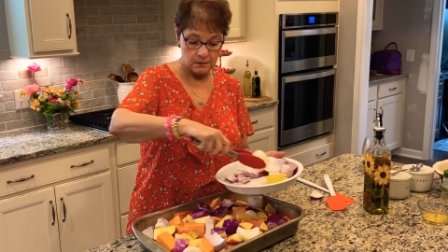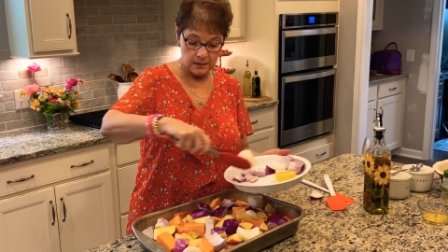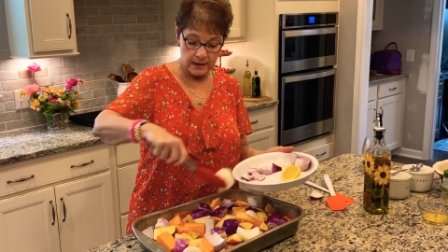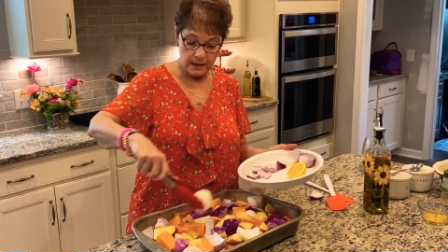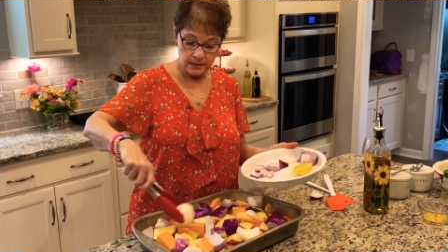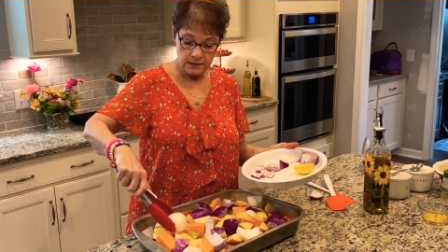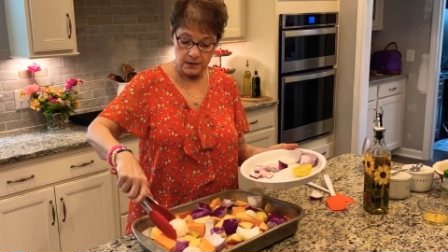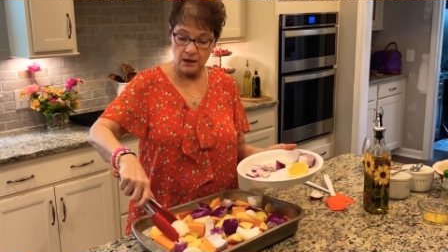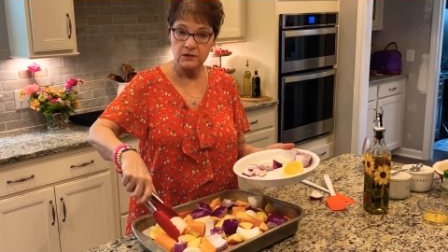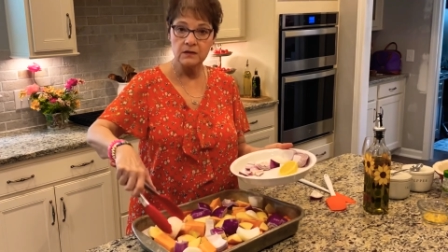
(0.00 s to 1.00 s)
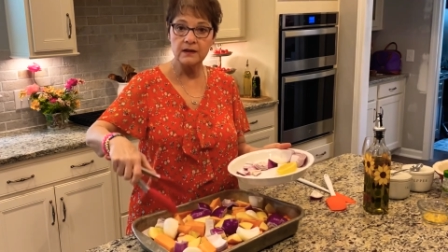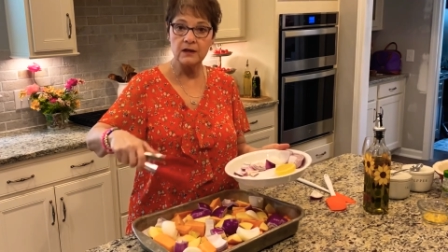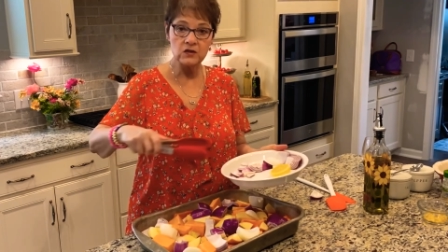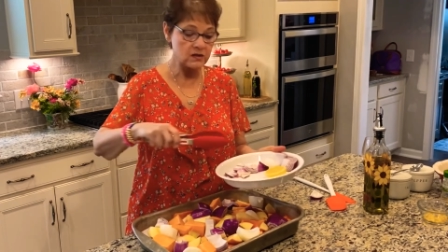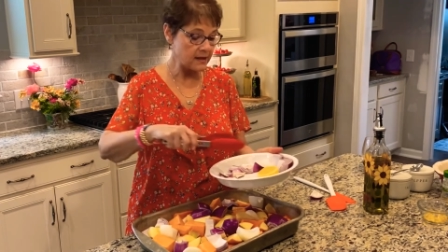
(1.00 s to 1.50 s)
and an onion that you're
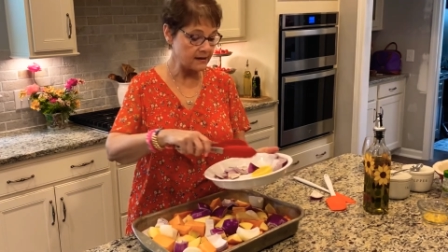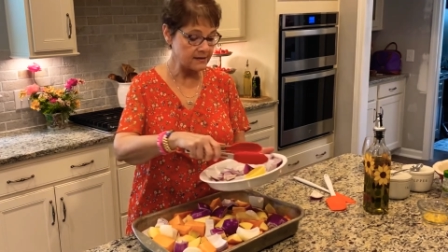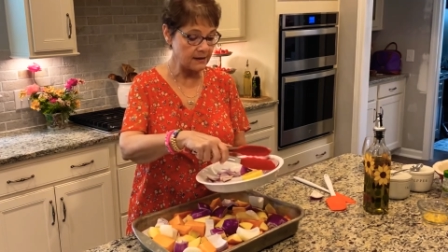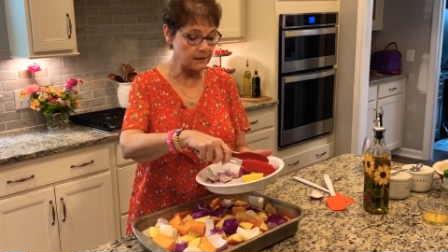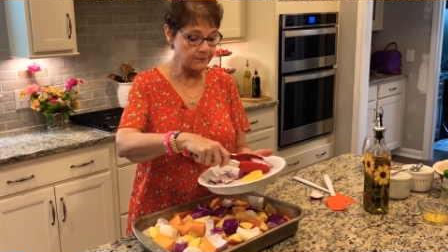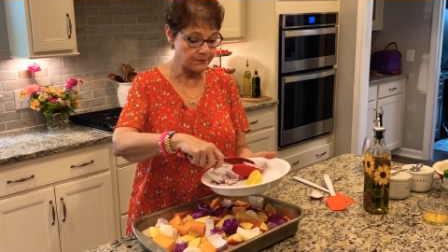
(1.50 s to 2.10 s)
slicing,